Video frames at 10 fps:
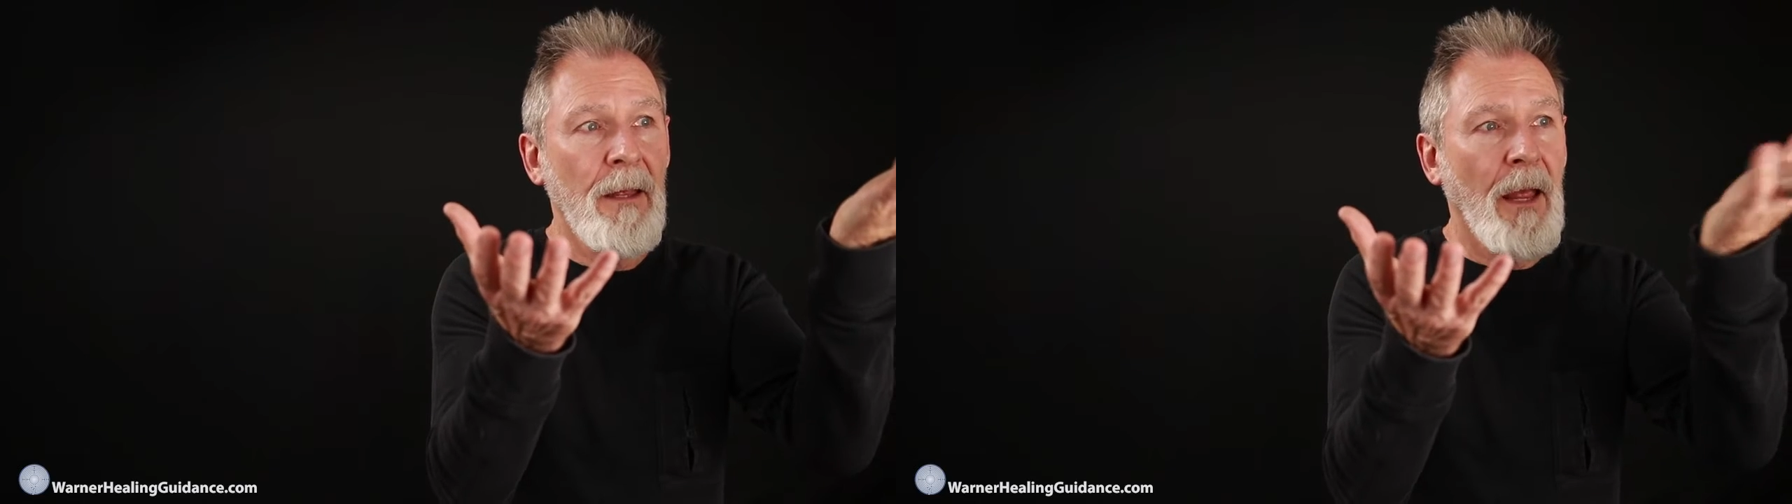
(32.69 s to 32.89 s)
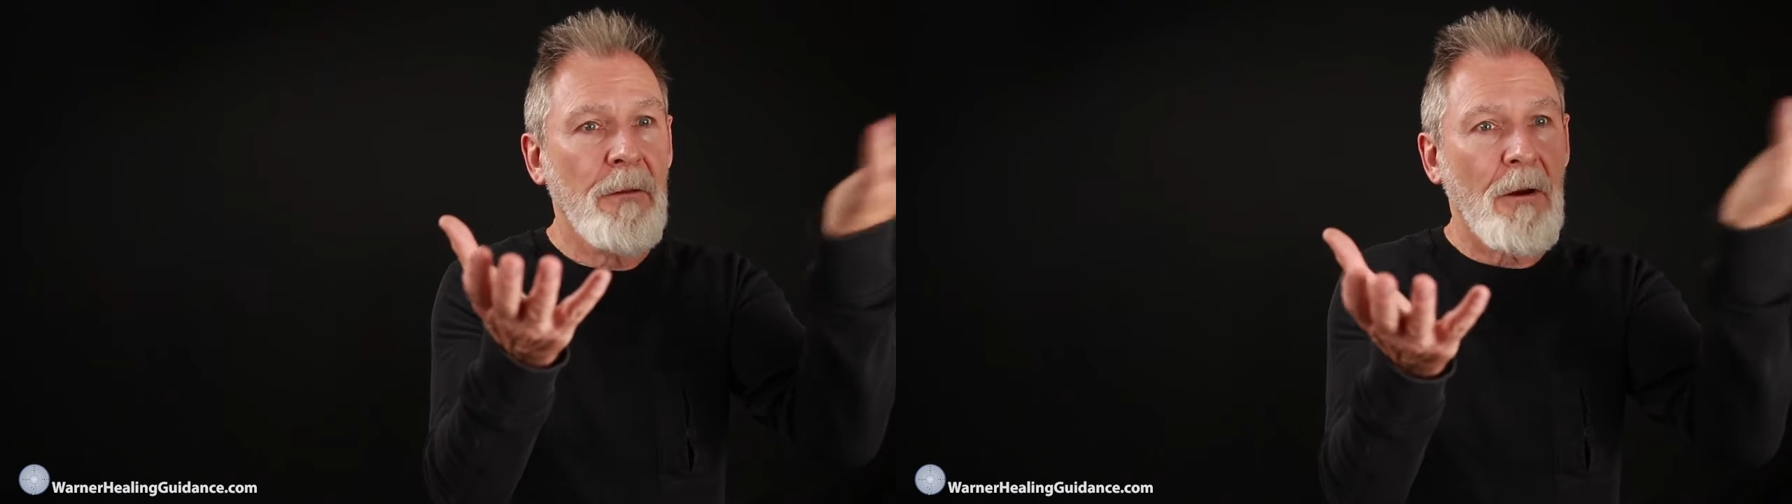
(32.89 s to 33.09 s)

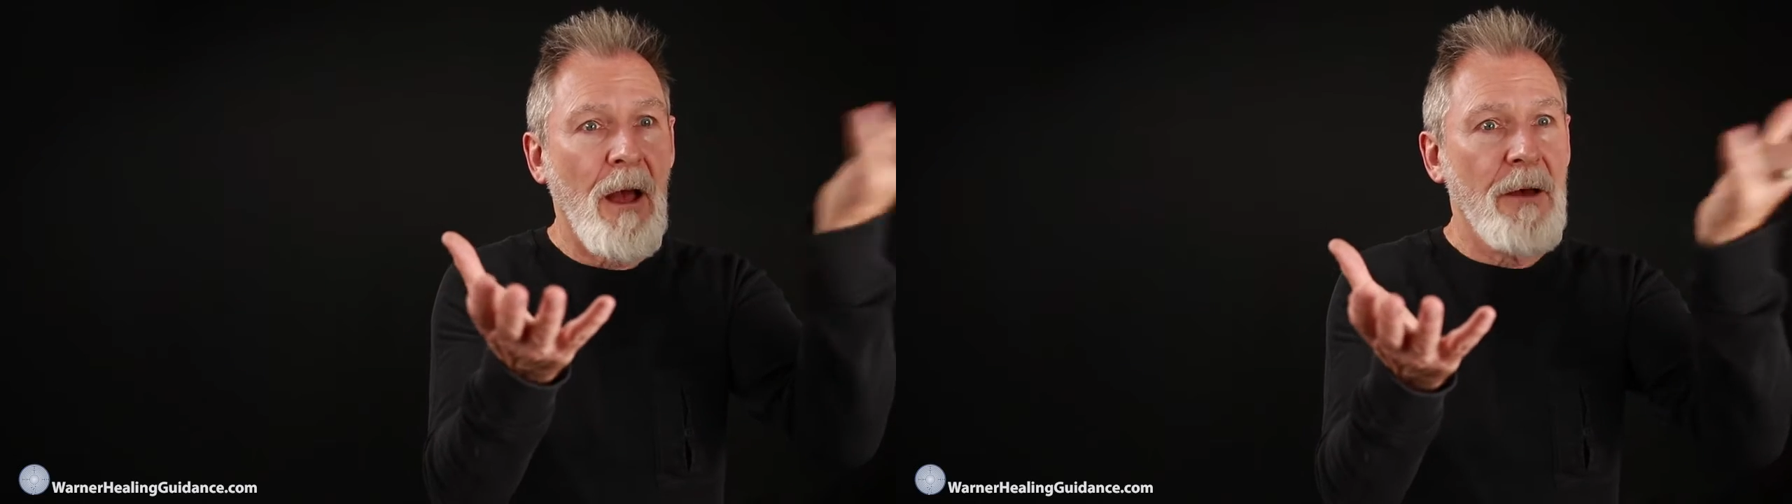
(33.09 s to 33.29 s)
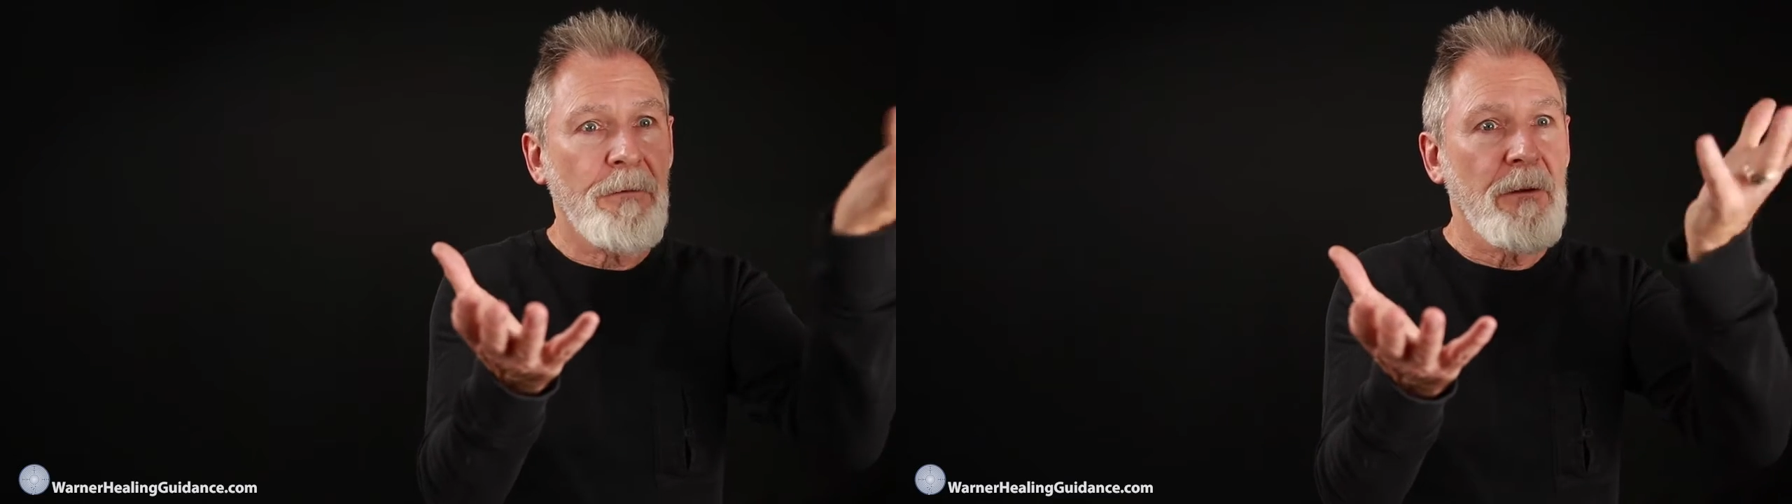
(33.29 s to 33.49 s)
and their
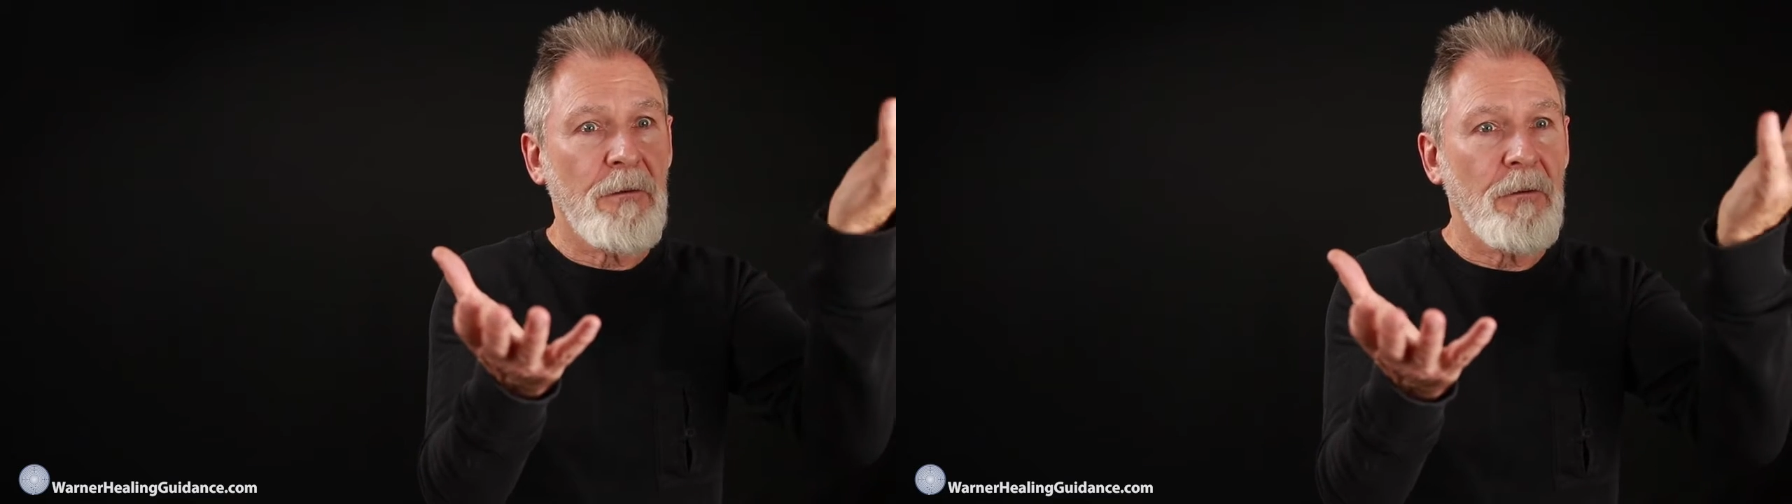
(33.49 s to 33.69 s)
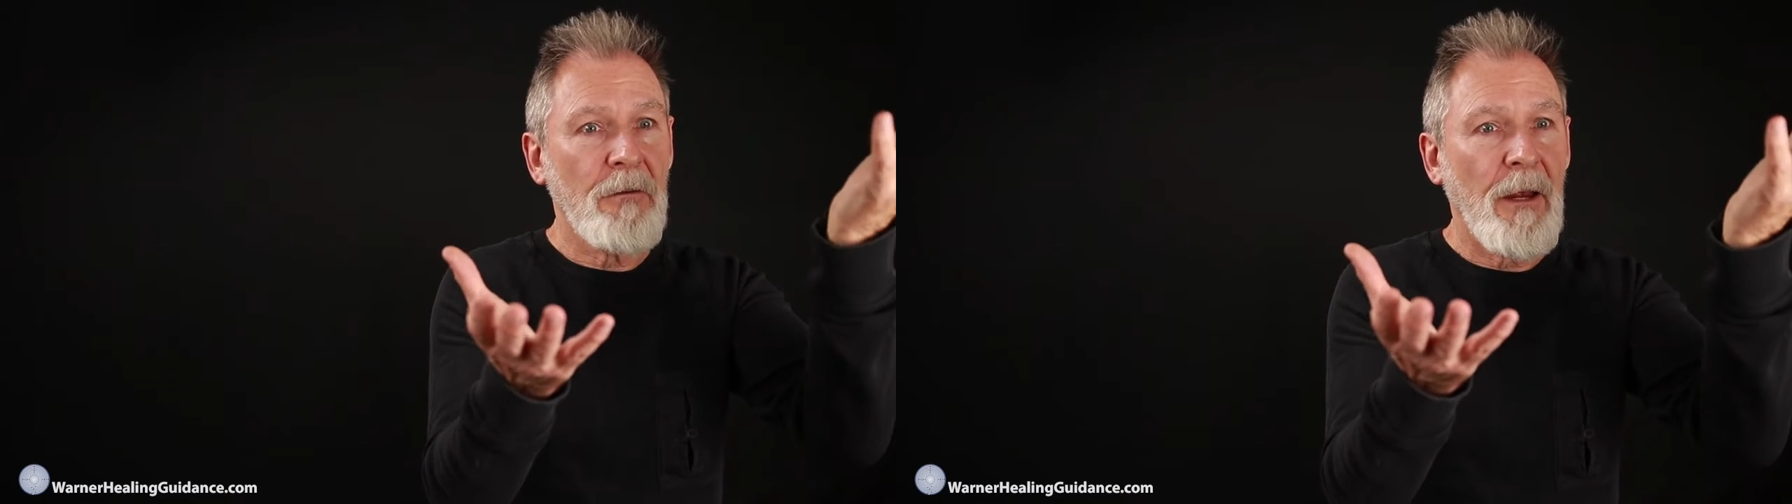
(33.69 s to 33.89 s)

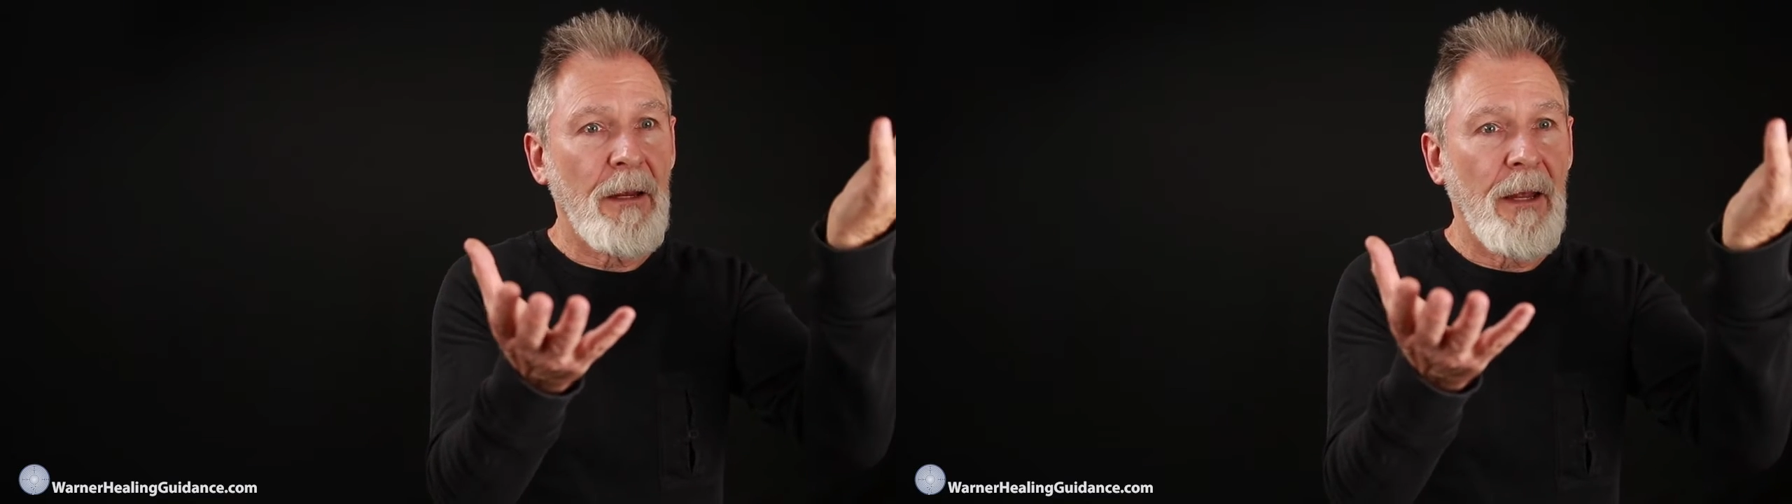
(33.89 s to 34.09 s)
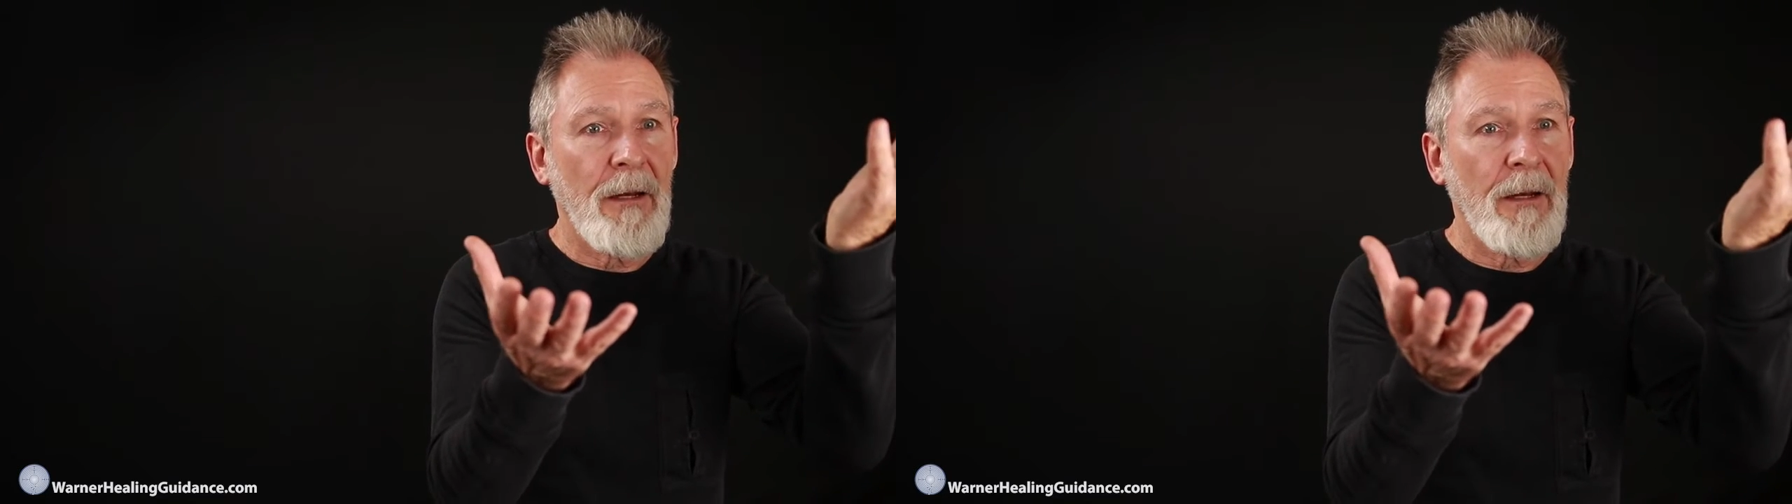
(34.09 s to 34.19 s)
confidence is shaky.